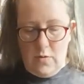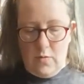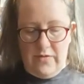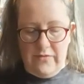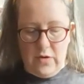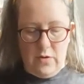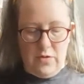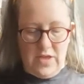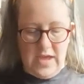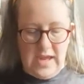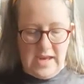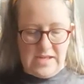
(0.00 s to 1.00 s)
we've got
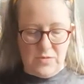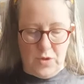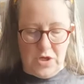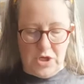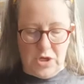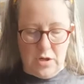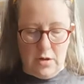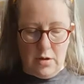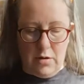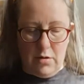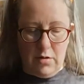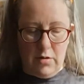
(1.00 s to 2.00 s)
these, which
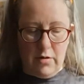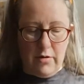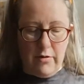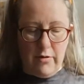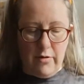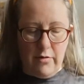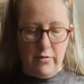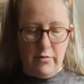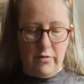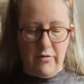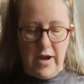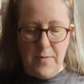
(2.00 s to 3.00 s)
are
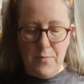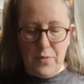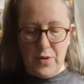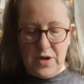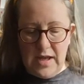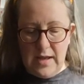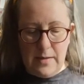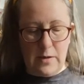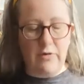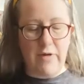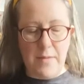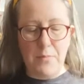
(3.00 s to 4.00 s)
Great Buddha
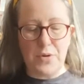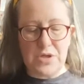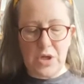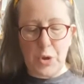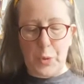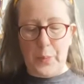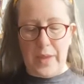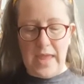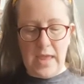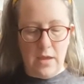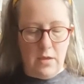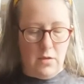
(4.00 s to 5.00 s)

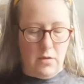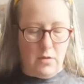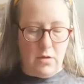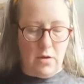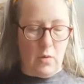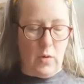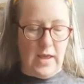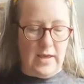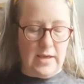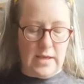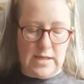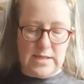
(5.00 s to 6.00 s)
gummy,
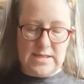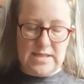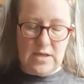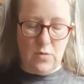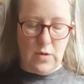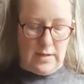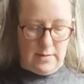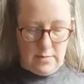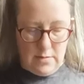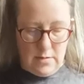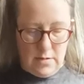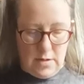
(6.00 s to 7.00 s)
cola and soda.
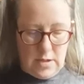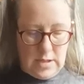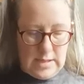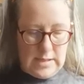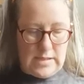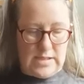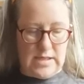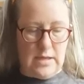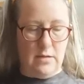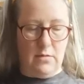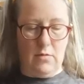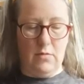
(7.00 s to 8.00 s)

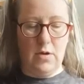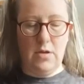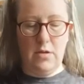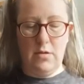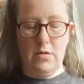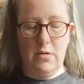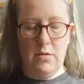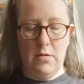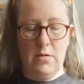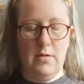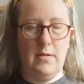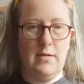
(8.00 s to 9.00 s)
So
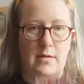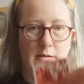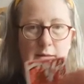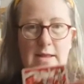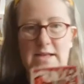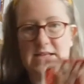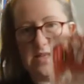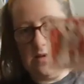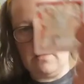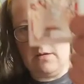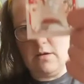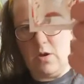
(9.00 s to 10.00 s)
that's the
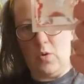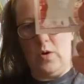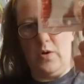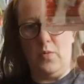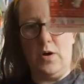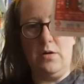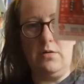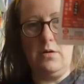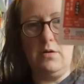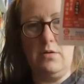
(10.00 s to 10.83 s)
cola one.